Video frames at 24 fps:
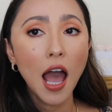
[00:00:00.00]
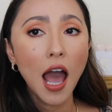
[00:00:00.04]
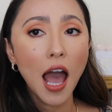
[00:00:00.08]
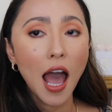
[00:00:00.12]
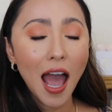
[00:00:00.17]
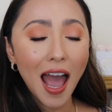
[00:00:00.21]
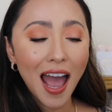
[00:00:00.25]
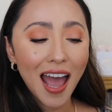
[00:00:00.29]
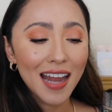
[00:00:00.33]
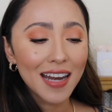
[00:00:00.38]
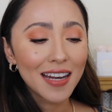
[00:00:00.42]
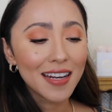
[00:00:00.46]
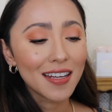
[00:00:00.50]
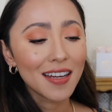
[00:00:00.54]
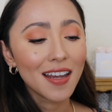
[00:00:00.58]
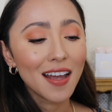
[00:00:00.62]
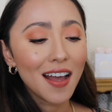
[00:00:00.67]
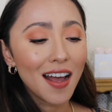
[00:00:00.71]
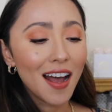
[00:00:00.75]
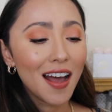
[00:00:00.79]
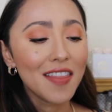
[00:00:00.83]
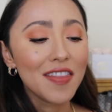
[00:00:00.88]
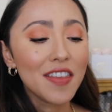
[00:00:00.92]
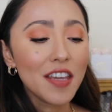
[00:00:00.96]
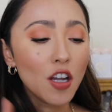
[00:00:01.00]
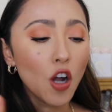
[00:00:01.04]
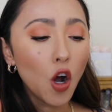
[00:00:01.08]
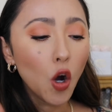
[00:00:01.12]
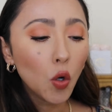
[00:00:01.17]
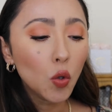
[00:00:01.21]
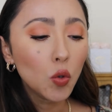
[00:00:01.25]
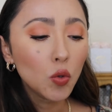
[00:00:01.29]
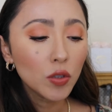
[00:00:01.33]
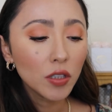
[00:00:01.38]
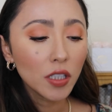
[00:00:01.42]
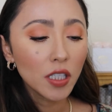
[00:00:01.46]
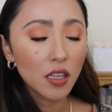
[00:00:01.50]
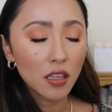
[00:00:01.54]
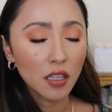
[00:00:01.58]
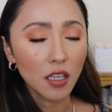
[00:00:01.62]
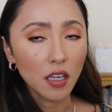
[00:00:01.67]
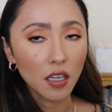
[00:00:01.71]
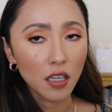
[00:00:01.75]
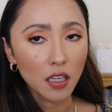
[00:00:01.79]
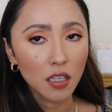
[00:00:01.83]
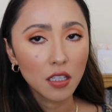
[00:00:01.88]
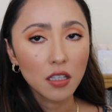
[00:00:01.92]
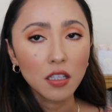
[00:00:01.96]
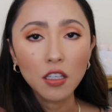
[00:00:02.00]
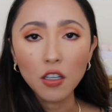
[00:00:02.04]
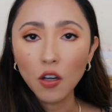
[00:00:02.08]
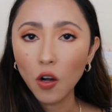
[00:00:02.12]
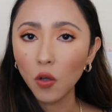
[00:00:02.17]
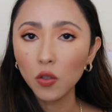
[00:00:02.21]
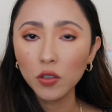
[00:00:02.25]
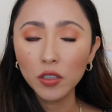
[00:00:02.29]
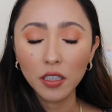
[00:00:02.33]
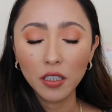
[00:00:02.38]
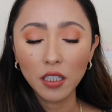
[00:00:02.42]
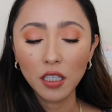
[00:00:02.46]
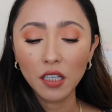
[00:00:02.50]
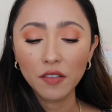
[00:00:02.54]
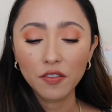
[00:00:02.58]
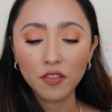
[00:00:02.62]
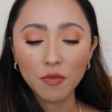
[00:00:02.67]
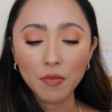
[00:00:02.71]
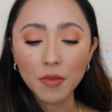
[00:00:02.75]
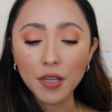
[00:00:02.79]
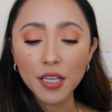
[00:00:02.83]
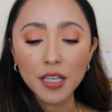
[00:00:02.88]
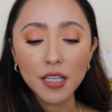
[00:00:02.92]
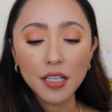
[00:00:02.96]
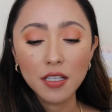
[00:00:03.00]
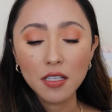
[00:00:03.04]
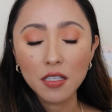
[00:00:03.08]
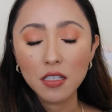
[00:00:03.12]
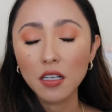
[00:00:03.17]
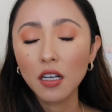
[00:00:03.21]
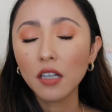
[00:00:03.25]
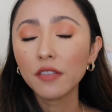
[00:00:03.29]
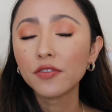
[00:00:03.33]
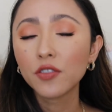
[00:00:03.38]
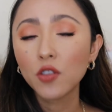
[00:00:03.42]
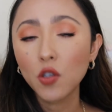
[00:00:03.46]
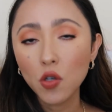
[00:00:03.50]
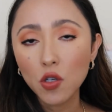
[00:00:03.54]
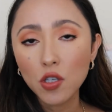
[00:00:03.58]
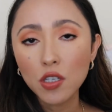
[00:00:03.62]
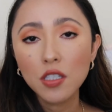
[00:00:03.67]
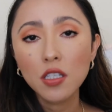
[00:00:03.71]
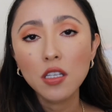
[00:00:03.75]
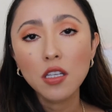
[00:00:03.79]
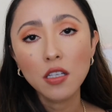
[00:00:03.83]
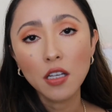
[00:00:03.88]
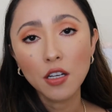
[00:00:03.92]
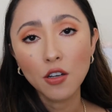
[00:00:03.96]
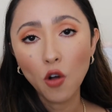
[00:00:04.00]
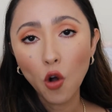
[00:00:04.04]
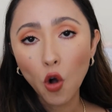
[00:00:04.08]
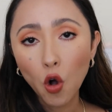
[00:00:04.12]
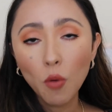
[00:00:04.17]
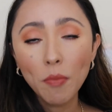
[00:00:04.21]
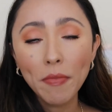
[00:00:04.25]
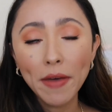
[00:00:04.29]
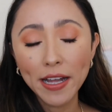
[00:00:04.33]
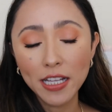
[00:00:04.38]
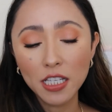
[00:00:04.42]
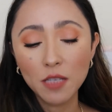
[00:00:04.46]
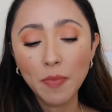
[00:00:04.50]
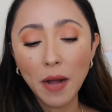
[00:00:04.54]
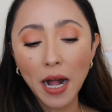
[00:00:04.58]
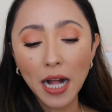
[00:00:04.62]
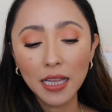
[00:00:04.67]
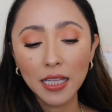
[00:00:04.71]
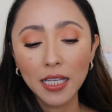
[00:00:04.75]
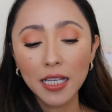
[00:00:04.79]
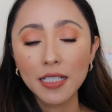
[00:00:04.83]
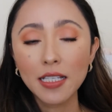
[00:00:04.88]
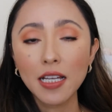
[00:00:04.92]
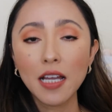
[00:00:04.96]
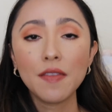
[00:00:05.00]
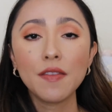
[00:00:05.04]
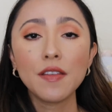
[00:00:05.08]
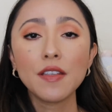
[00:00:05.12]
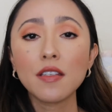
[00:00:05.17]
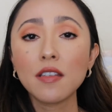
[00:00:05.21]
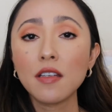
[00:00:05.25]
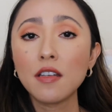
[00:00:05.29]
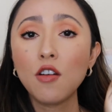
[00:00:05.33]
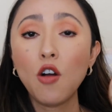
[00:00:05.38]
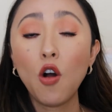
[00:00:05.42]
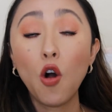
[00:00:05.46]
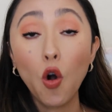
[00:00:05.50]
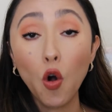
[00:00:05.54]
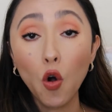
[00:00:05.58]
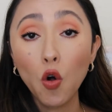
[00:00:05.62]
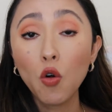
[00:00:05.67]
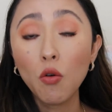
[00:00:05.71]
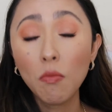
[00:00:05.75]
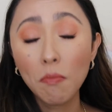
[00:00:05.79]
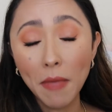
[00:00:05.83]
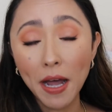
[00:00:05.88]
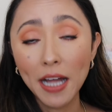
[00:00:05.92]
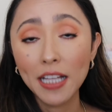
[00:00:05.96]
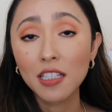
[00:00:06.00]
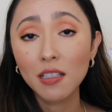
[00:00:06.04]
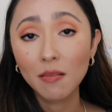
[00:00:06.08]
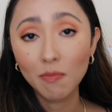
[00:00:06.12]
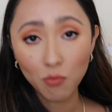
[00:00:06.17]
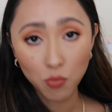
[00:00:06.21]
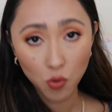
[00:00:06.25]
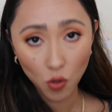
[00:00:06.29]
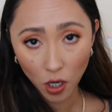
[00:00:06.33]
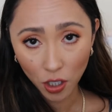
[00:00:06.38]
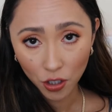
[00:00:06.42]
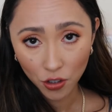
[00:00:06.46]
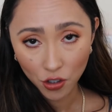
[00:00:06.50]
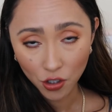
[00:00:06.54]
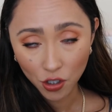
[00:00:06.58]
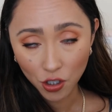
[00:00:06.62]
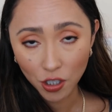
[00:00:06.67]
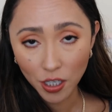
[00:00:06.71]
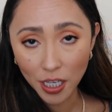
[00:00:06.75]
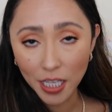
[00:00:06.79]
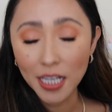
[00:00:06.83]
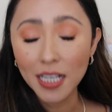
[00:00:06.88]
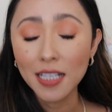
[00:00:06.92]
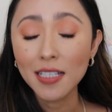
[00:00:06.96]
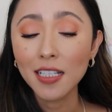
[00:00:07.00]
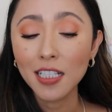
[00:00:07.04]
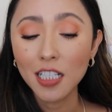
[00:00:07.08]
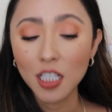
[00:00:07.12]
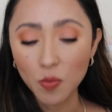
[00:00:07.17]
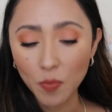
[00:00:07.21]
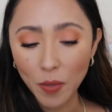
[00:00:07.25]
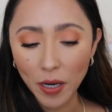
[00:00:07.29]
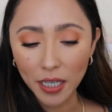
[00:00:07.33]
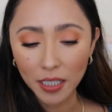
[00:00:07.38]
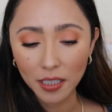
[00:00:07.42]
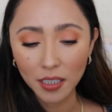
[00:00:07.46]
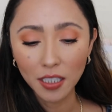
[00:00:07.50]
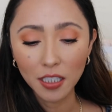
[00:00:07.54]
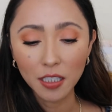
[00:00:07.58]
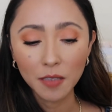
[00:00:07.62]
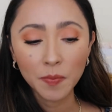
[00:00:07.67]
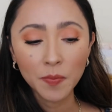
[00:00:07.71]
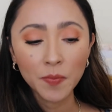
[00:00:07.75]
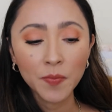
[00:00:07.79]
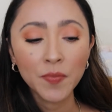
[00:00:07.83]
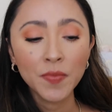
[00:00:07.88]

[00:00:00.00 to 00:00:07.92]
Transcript: And the only thing for me is, of course, this is an all matte palette and this is an all matte bronzer. It is expected.